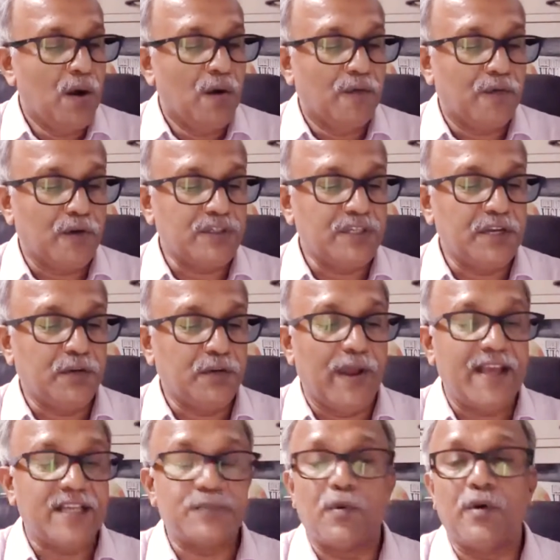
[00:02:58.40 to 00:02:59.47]
Frozen tuna
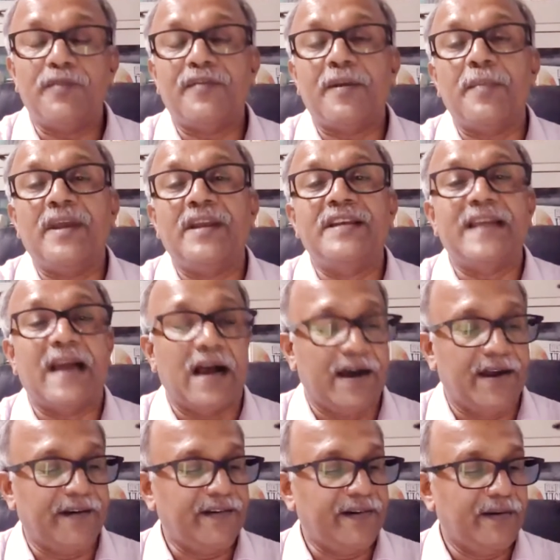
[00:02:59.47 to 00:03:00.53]
export from India
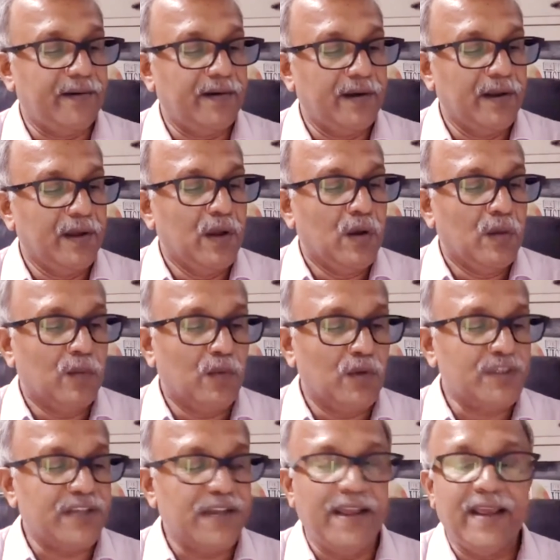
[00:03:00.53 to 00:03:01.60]
are
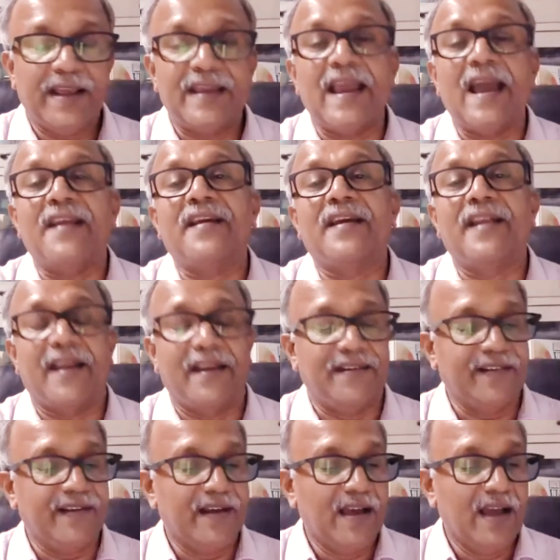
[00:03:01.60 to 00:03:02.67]
mostly canning grade,
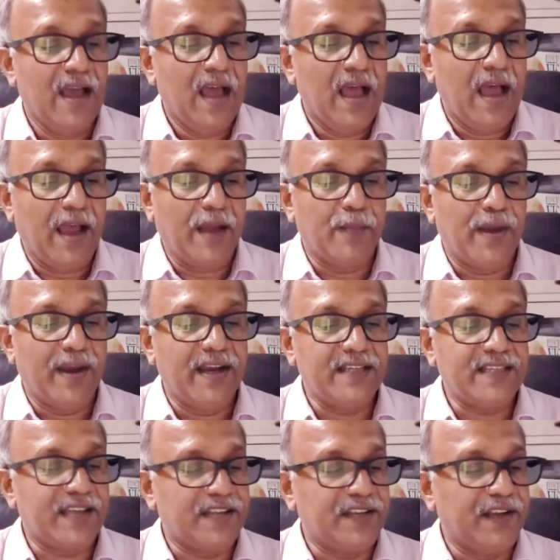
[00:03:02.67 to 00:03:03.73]
and buyers
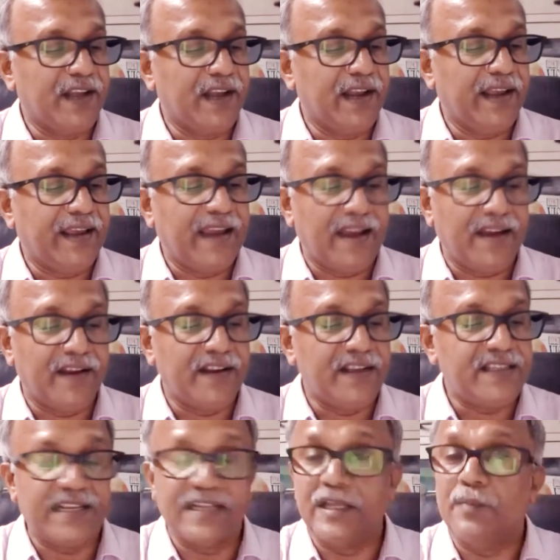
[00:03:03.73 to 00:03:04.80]
are generally
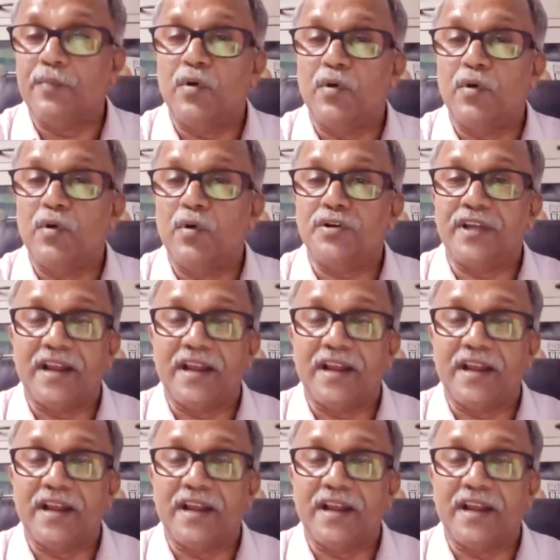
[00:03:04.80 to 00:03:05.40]
canneries in the importing